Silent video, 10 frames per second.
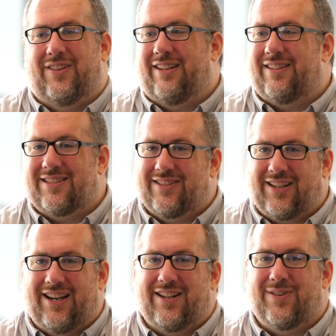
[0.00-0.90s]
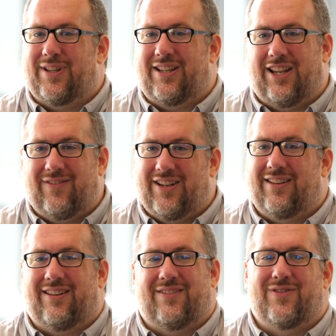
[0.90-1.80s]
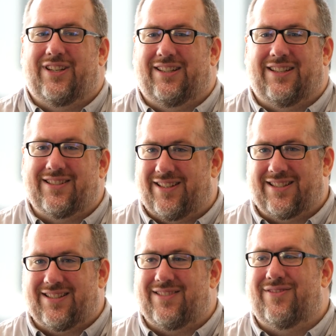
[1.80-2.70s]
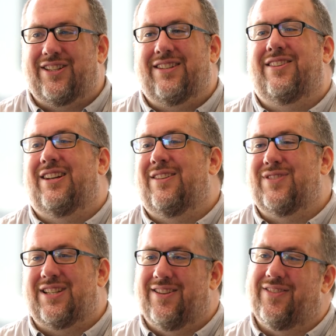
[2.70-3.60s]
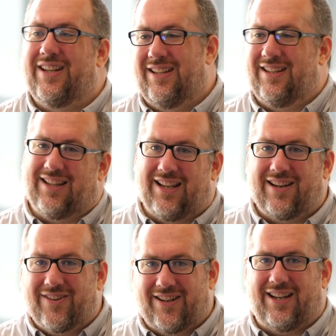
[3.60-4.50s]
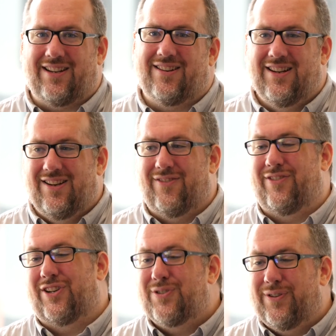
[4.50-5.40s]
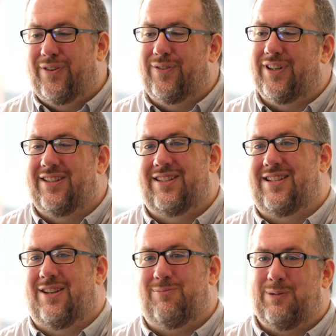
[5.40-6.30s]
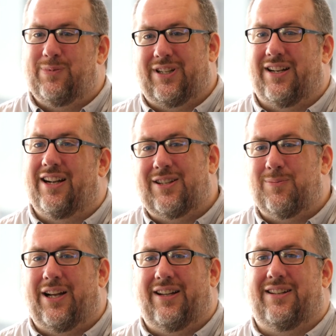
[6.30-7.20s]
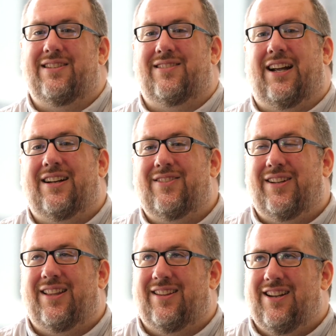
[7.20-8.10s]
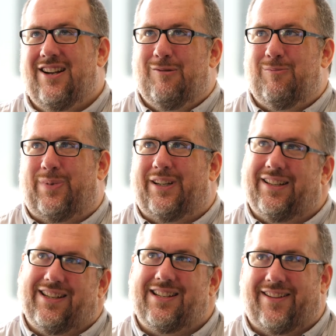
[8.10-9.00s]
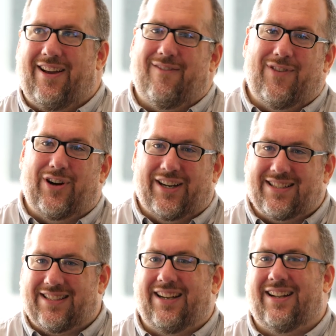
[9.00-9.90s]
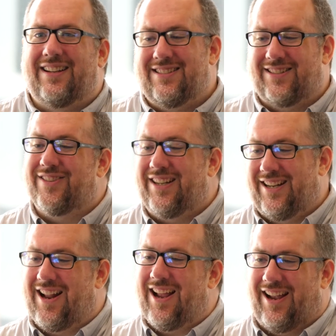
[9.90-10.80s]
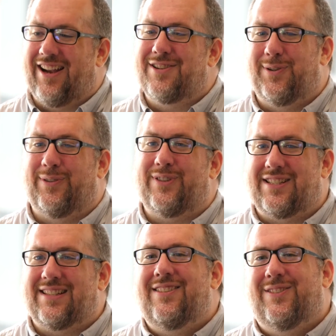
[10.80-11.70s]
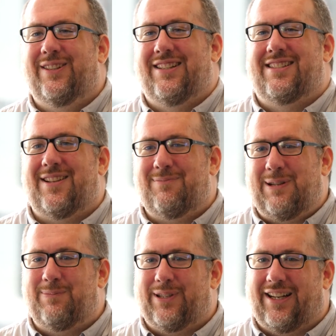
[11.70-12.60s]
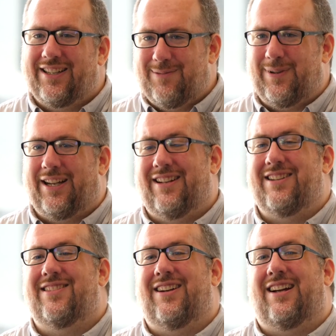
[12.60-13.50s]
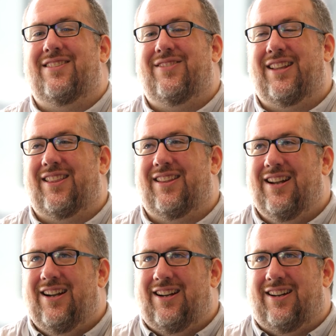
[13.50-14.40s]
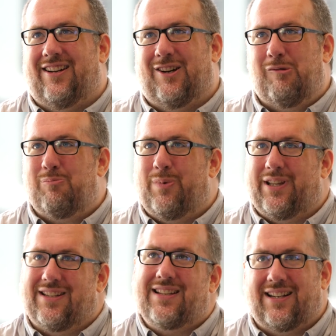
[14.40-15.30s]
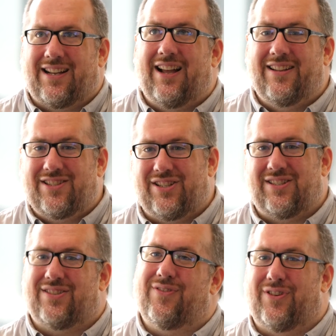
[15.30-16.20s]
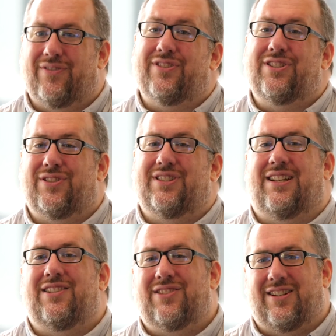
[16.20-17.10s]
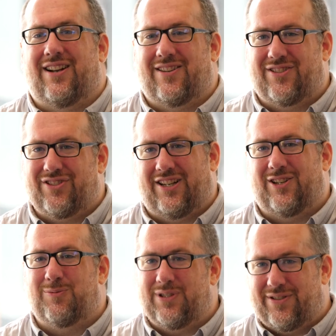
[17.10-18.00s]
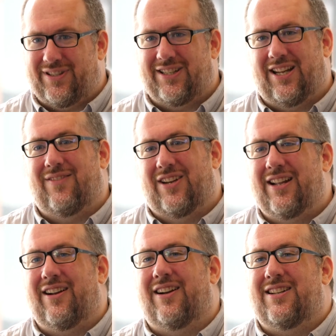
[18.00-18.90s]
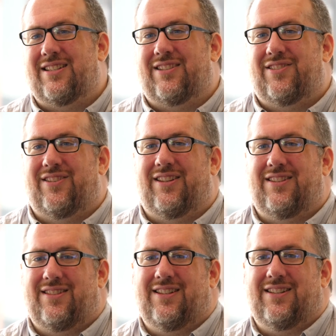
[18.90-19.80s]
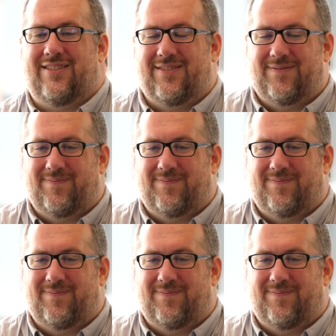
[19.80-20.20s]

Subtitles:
It also tied in with gaming. I'm really interested in video games and the way that they create virtual worlds that people can occupy and interact with. But it's a lot more exciting to create actual physical worlds that people occupy and interact with. But the technologies for visualization are shared between gaming and architecture these days.